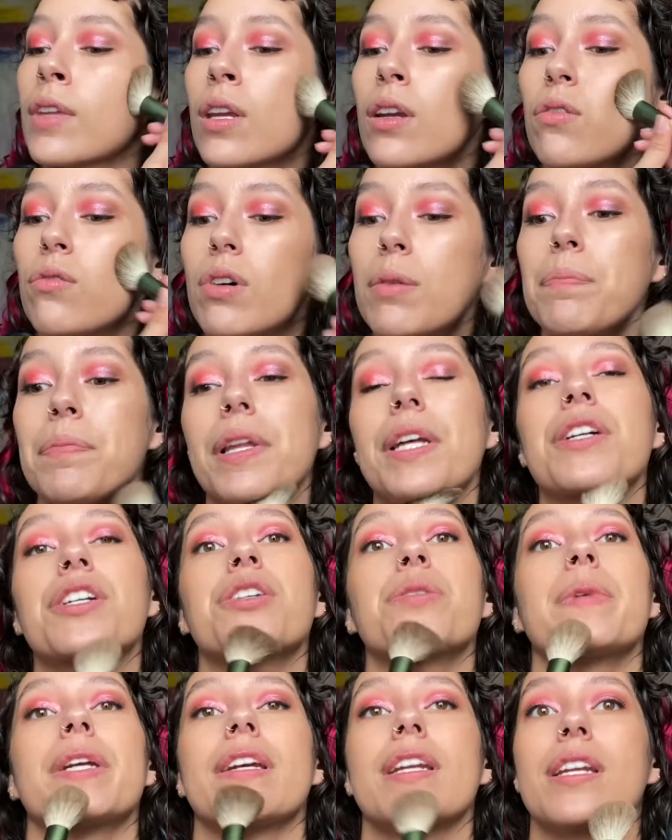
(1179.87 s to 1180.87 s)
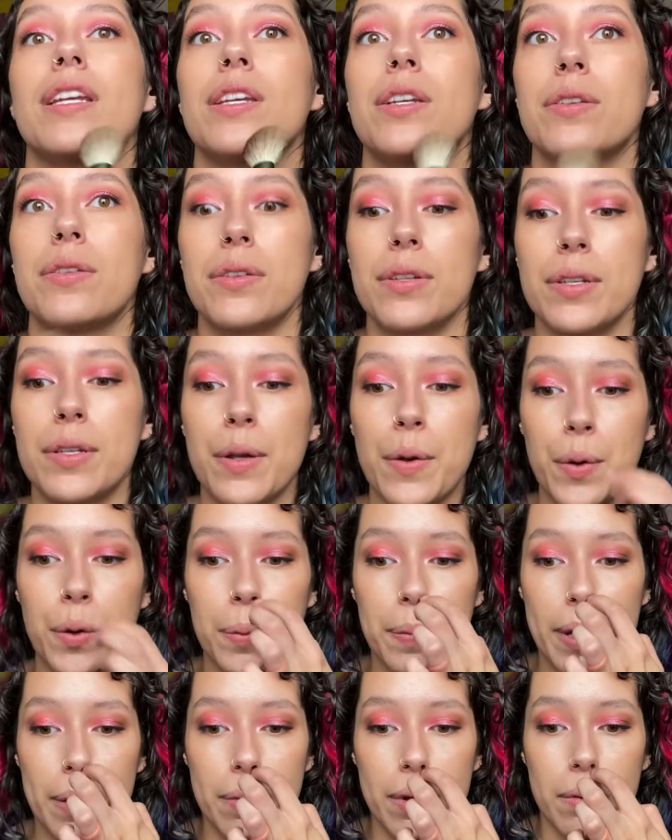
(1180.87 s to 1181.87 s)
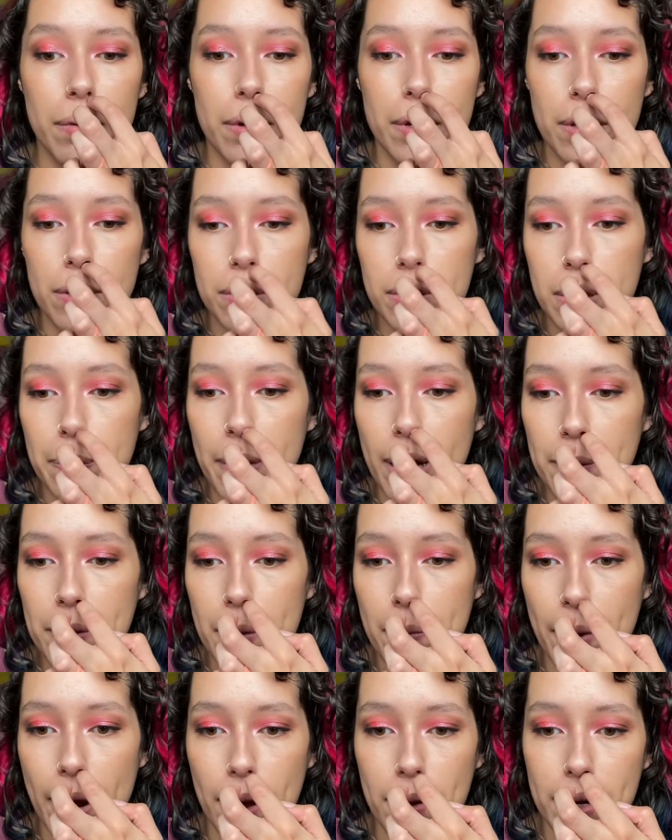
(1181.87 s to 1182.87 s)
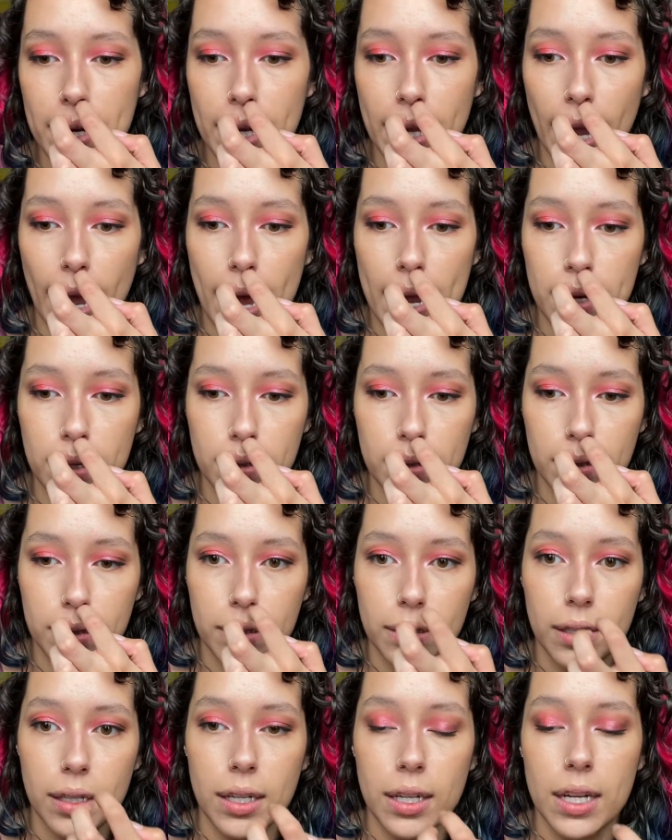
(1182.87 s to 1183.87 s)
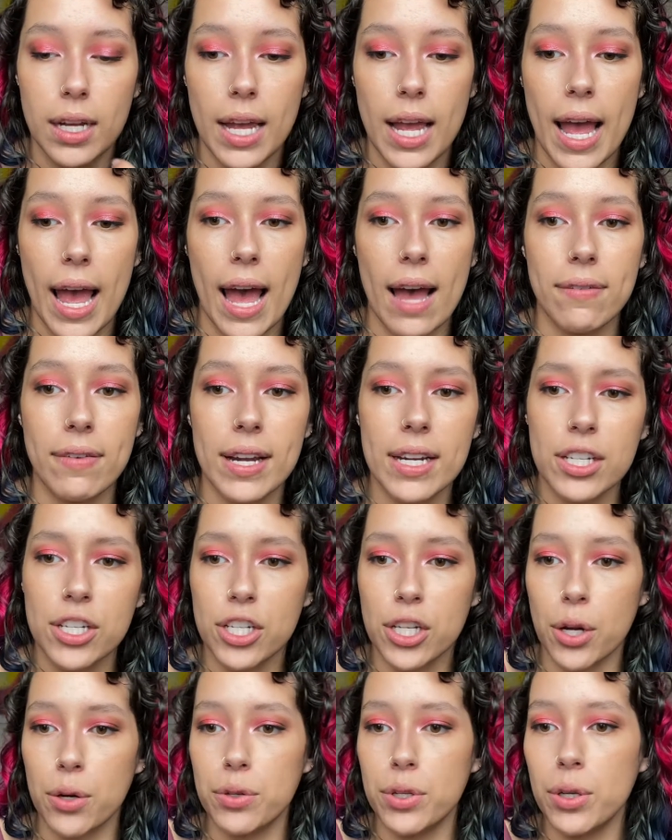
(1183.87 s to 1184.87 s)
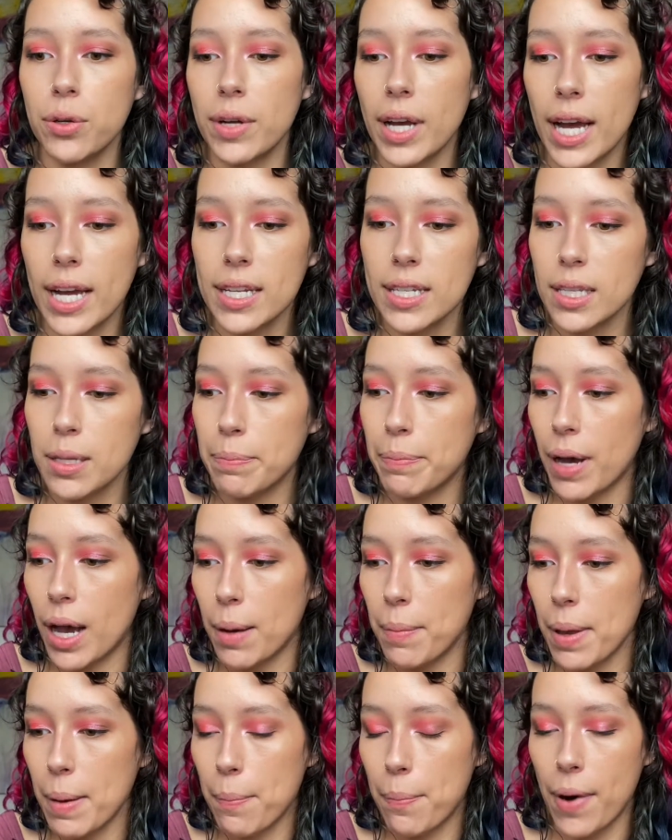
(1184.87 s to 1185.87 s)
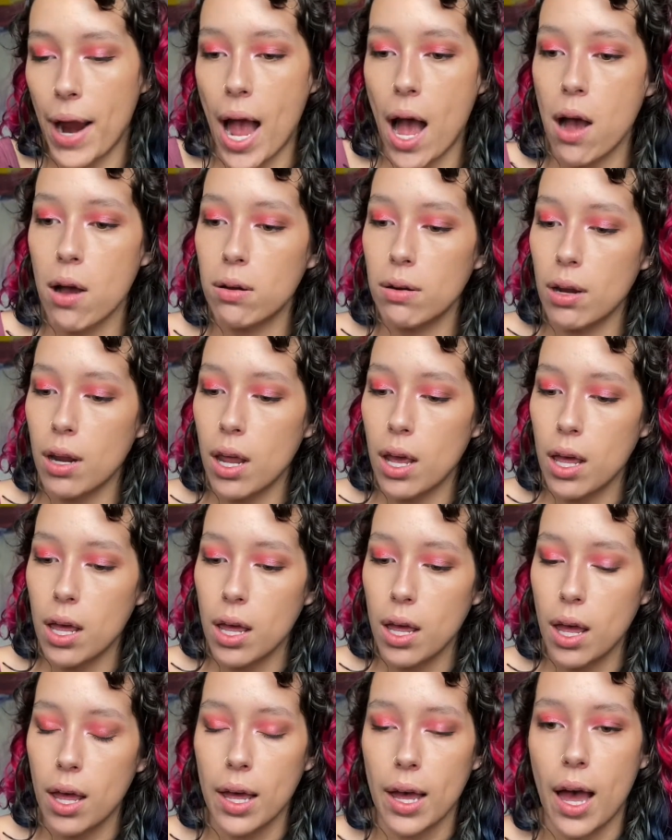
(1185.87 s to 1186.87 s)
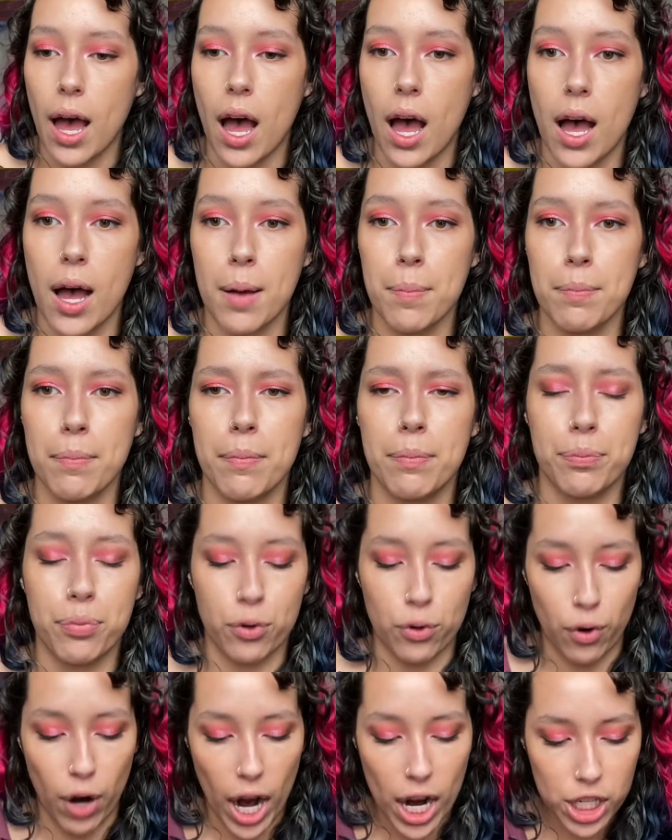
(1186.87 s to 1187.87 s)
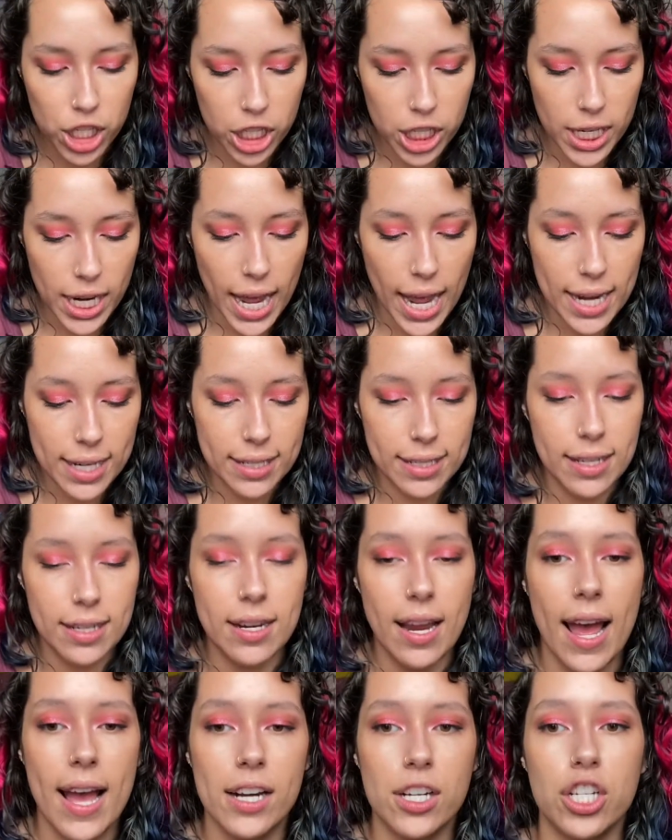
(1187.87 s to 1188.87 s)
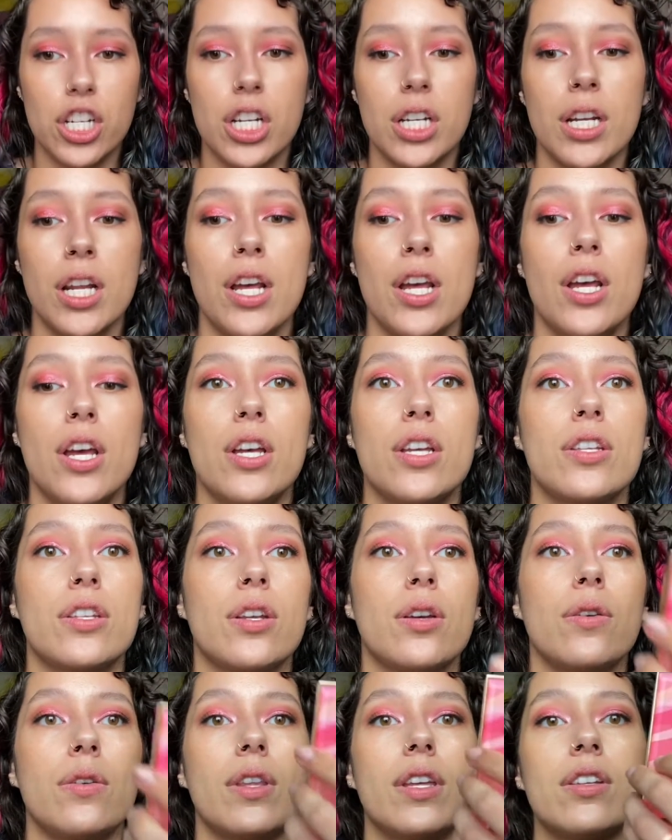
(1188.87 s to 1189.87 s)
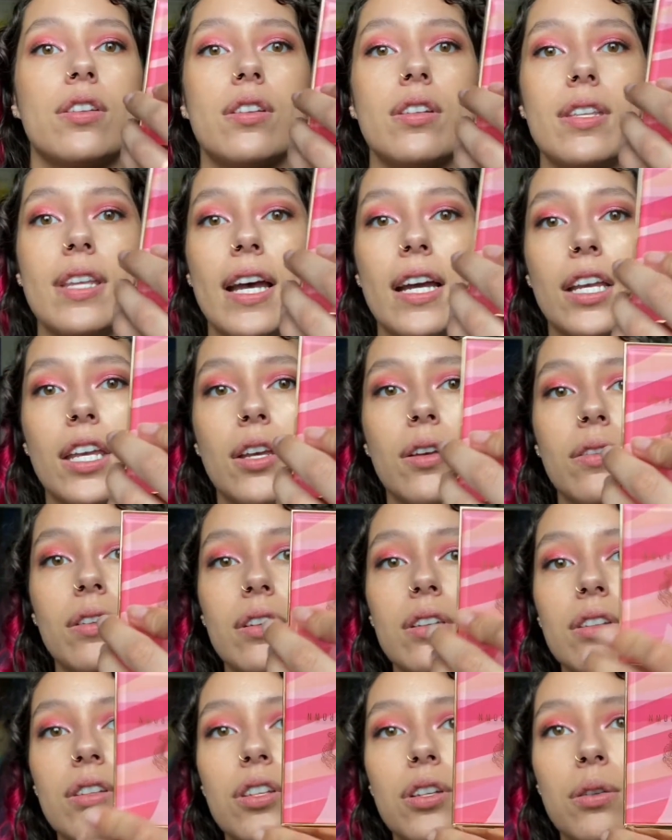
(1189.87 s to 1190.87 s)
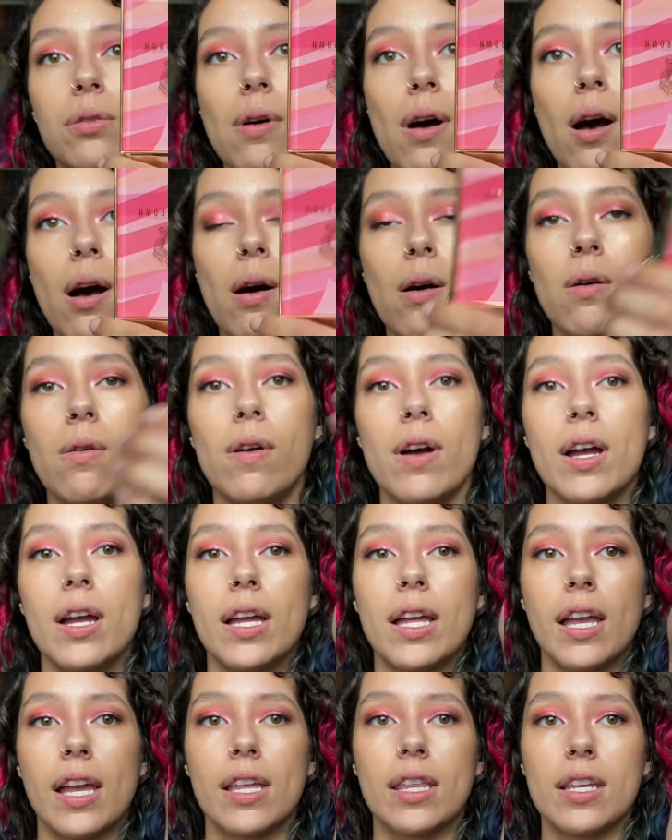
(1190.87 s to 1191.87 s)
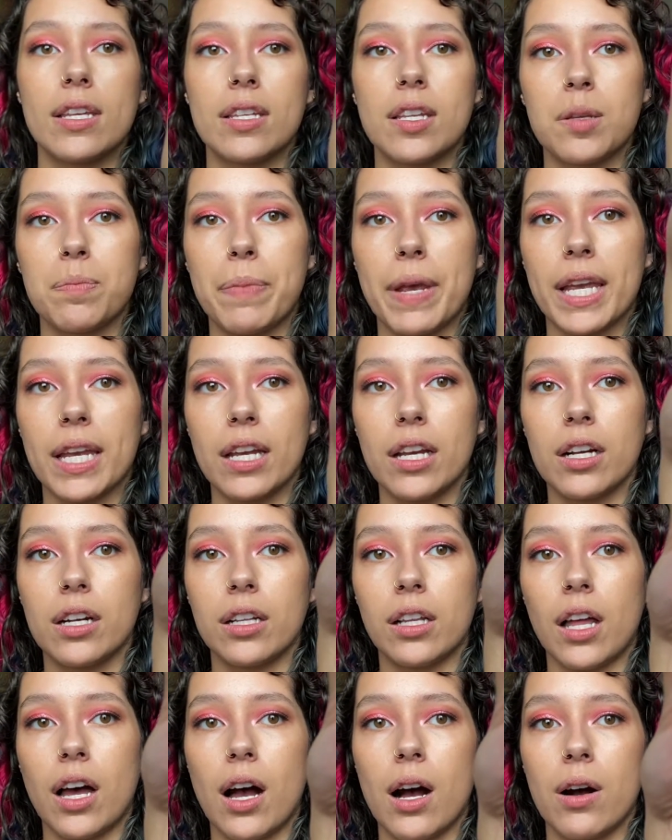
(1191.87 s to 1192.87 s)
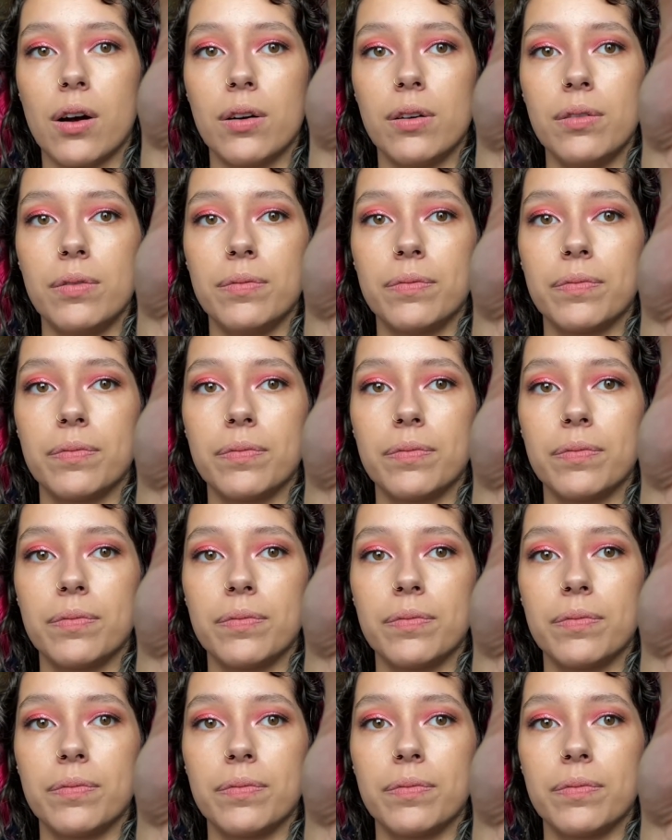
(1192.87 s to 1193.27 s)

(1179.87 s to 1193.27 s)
What blush are we gonna use? Oh, maybe we'll use the Bobbi Brown again. Have I showed you guys the Bobbi Brown brush in action? So this is that cute little duo. and this is Pink Glow.